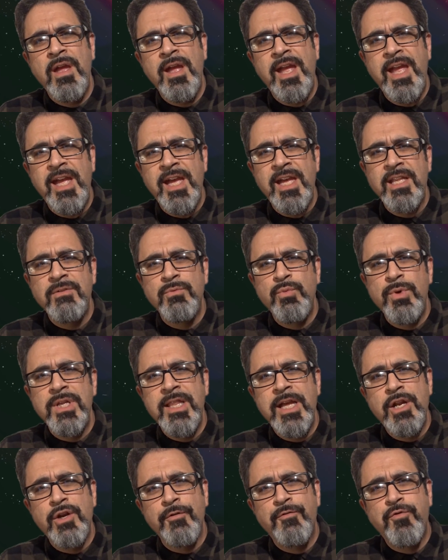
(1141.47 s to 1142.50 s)
and we
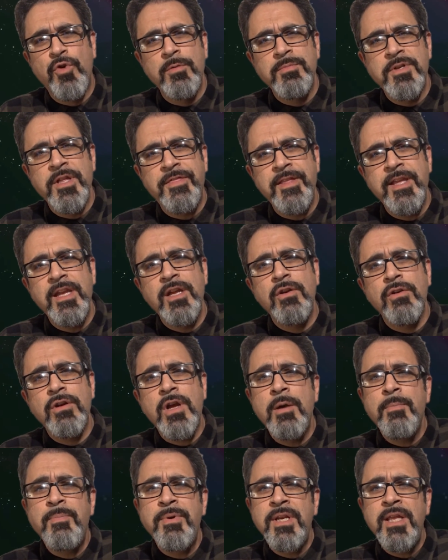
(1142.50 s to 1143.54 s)
later formed a theater
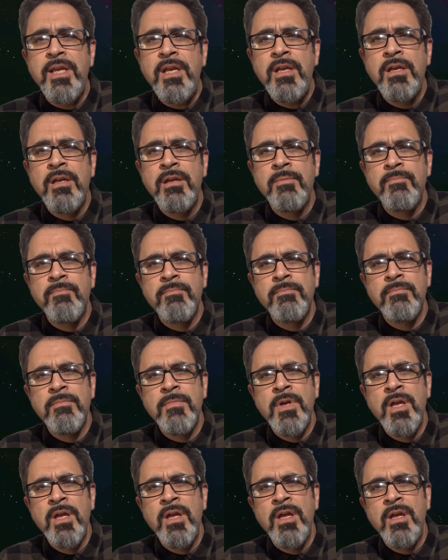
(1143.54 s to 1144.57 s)
company.
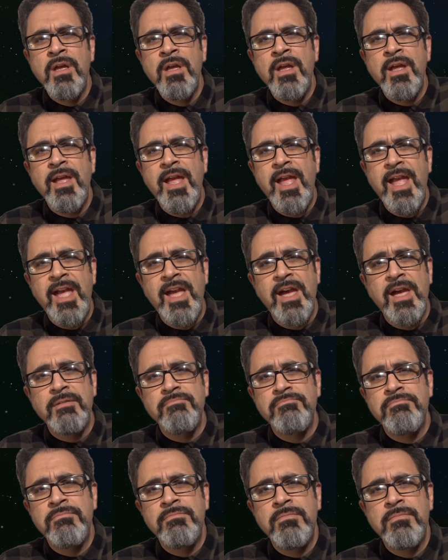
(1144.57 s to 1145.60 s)

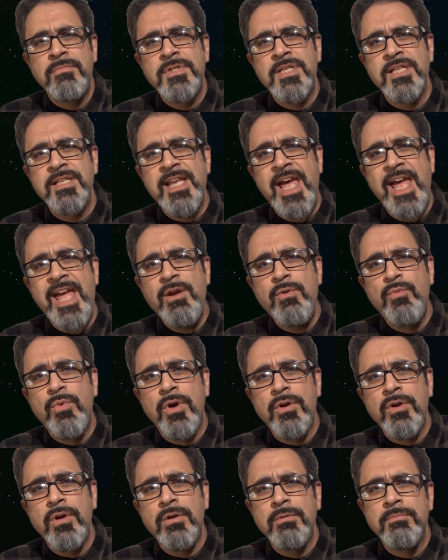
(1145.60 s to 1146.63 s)
And today
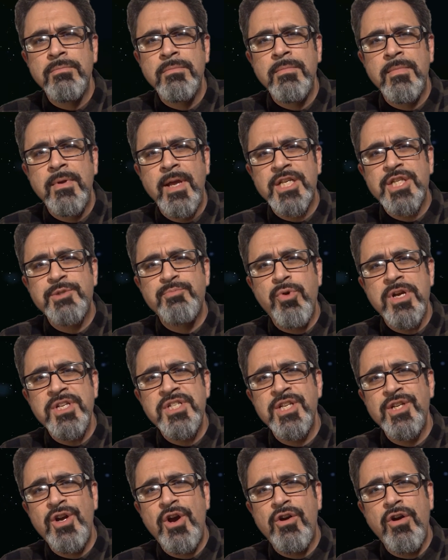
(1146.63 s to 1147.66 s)
we're
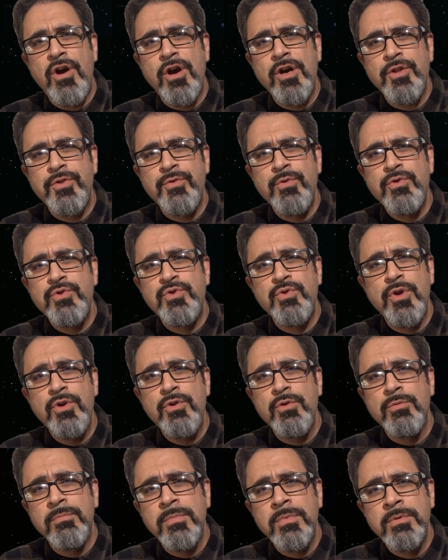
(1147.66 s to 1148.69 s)
expressing our art through
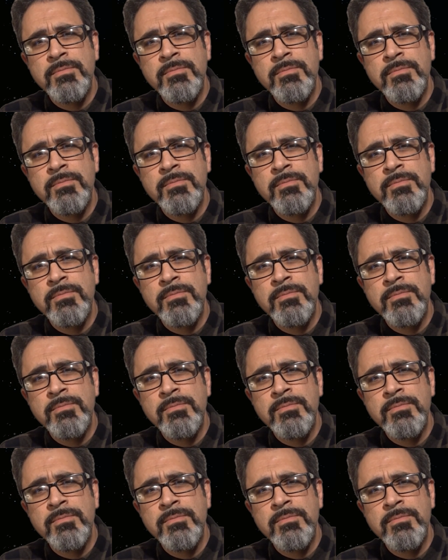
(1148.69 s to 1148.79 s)
Droom.